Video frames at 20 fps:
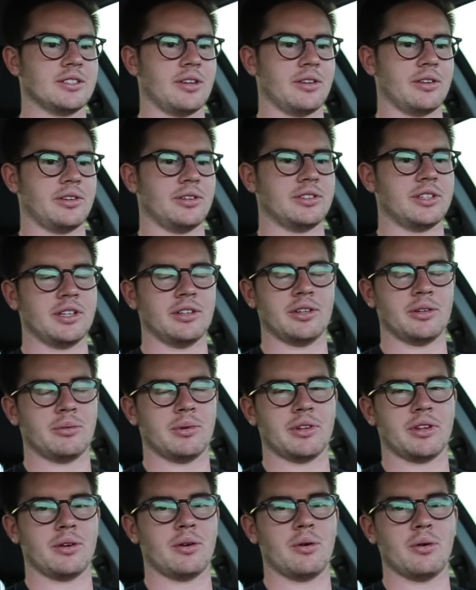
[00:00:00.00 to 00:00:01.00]
So you're dealing
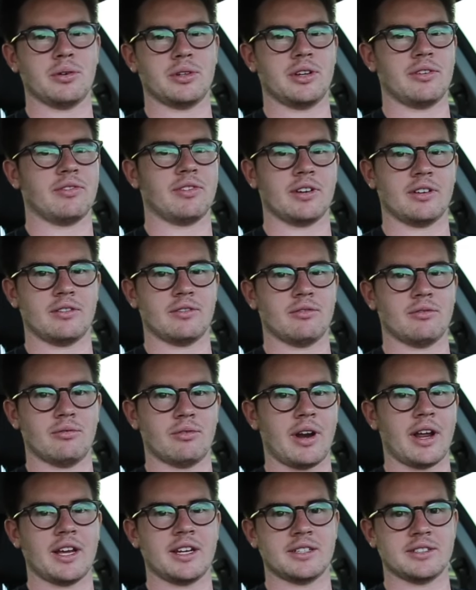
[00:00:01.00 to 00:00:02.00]
with a whole different
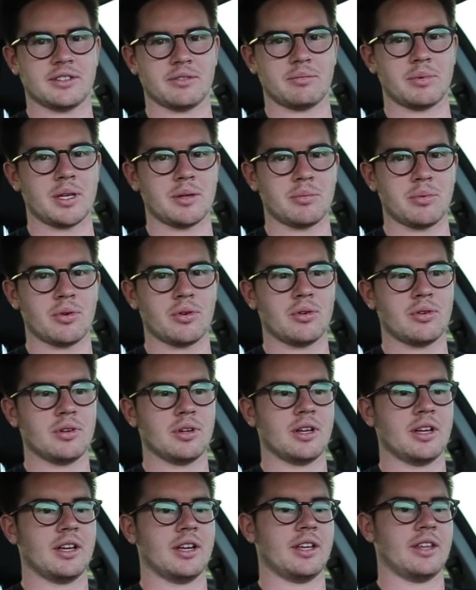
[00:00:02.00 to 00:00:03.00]
range of people
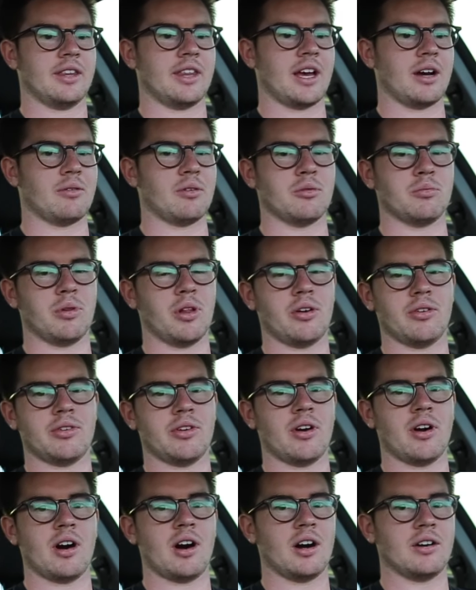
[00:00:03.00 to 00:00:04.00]
that will blow
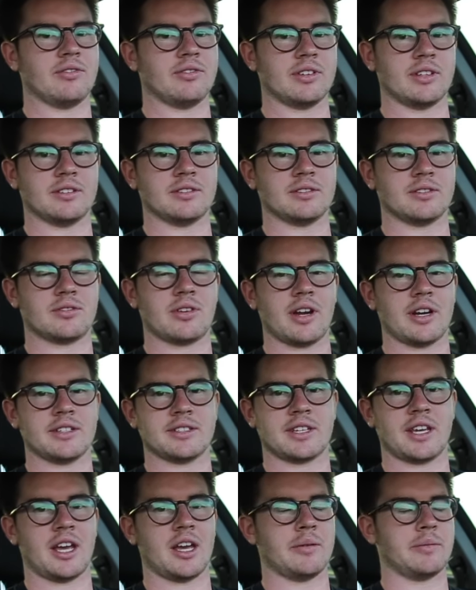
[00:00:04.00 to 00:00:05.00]
you off and try to
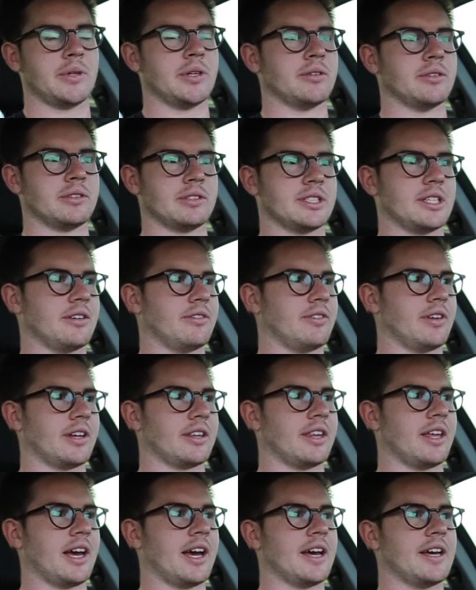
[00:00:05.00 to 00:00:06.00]
scam you and stuff
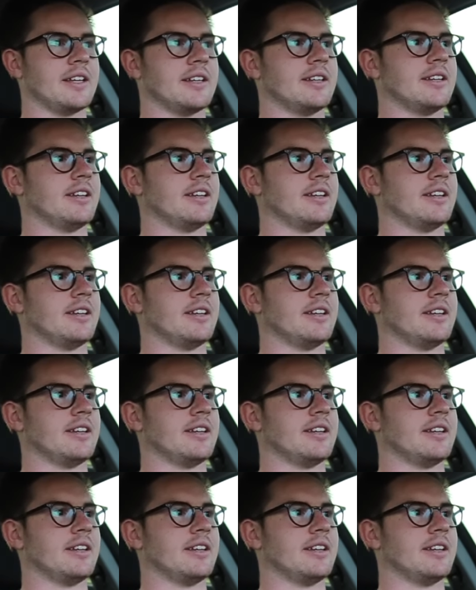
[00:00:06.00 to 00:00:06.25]
like that.